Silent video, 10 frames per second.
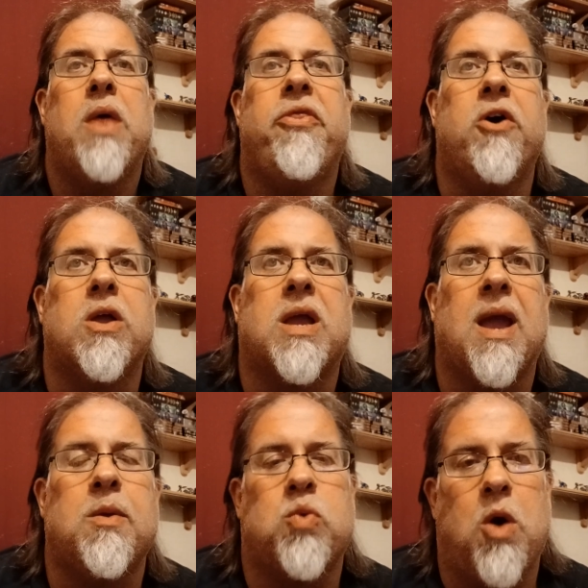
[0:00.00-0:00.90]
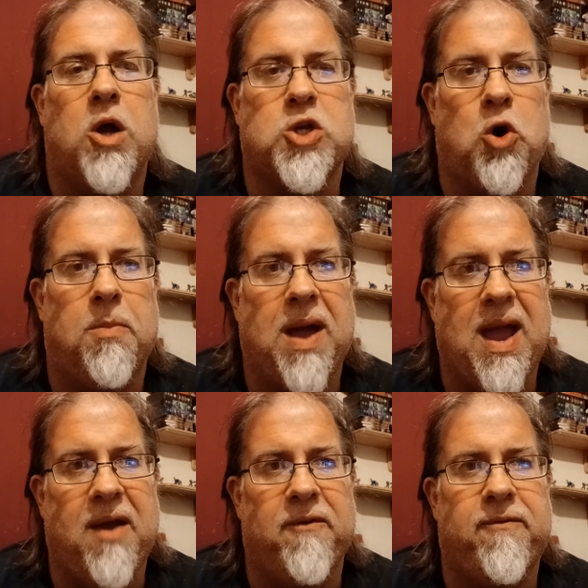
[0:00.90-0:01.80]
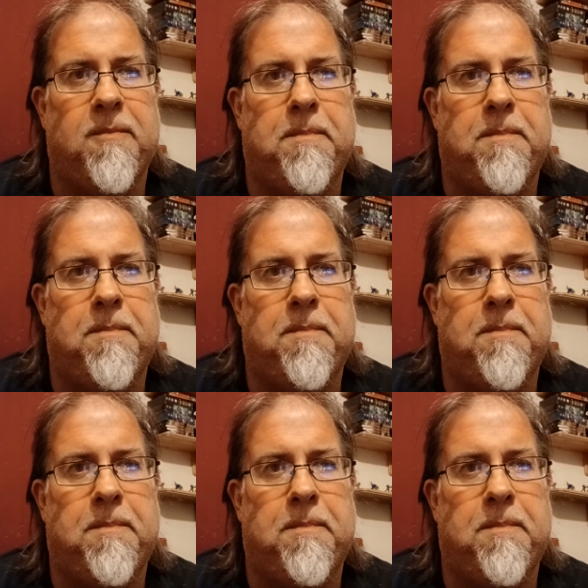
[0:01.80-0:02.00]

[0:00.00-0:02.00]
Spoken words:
that Games Workshop have